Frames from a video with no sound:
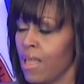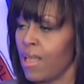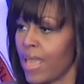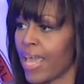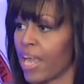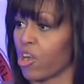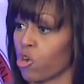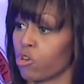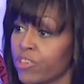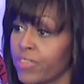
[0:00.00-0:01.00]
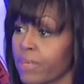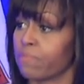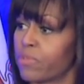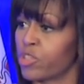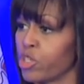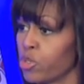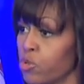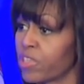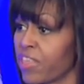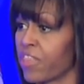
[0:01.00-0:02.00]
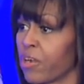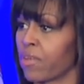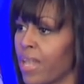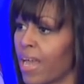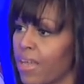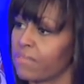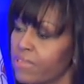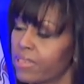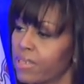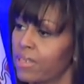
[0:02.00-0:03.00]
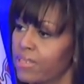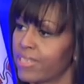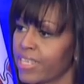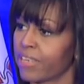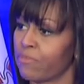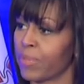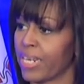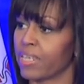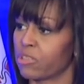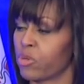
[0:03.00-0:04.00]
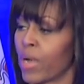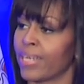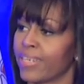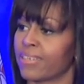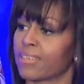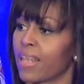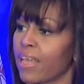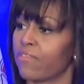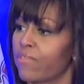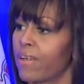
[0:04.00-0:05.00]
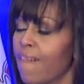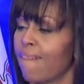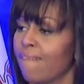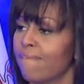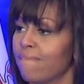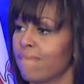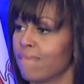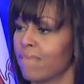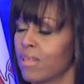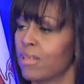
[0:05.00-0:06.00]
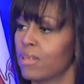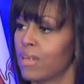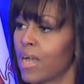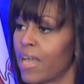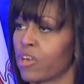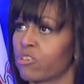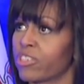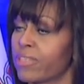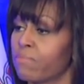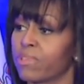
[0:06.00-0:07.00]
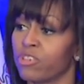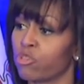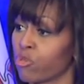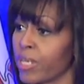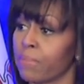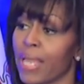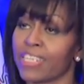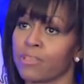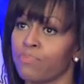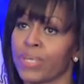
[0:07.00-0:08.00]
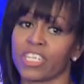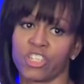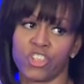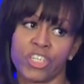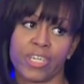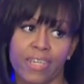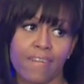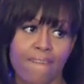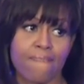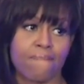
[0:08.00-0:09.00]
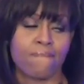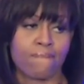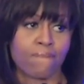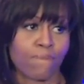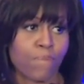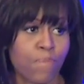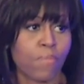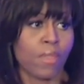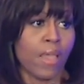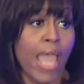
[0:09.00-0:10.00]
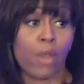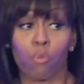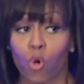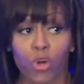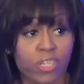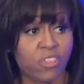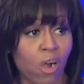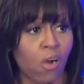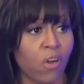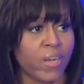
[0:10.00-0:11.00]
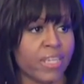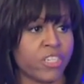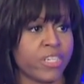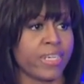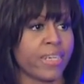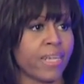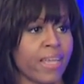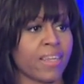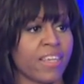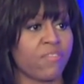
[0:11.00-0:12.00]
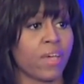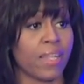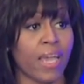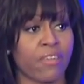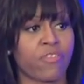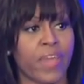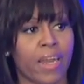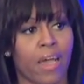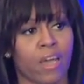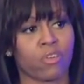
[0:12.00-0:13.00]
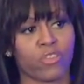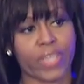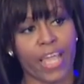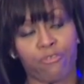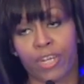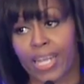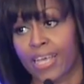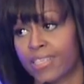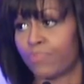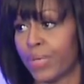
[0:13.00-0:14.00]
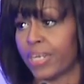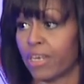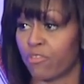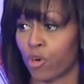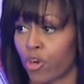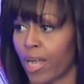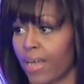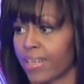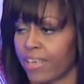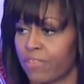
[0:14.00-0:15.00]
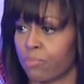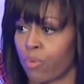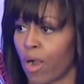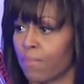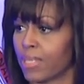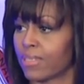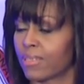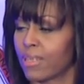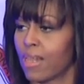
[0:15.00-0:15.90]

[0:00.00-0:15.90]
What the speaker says: And I urged them to use their lives to give meaning to Hadia's life. I urged them to dream as big as she did, and work as hard as she did, and live a life that honors every last bit of her God-given promise.